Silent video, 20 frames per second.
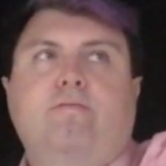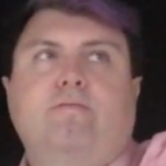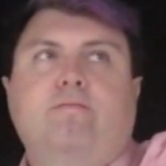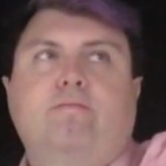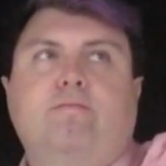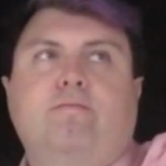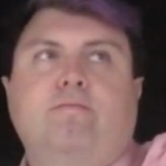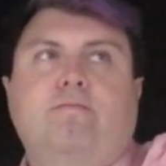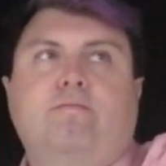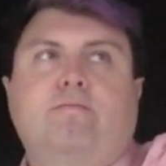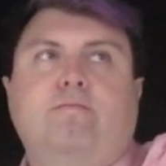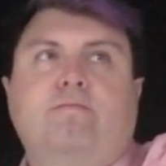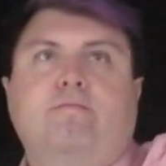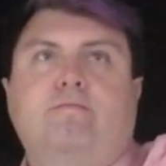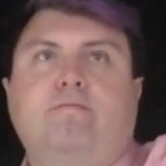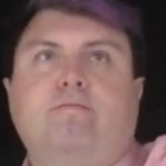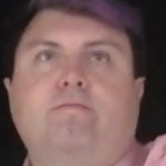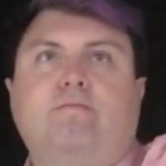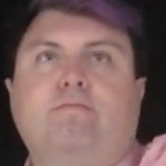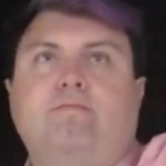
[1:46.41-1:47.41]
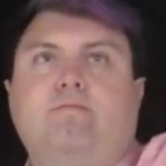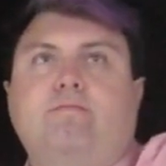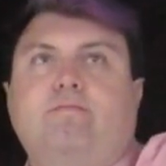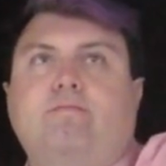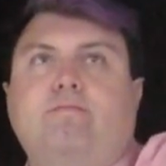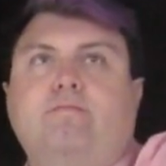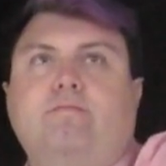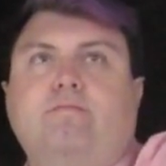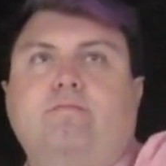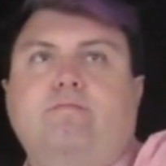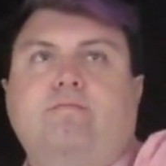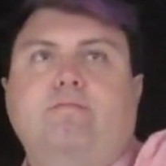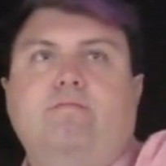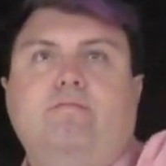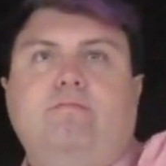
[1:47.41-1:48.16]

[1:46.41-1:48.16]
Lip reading: (no one is talking)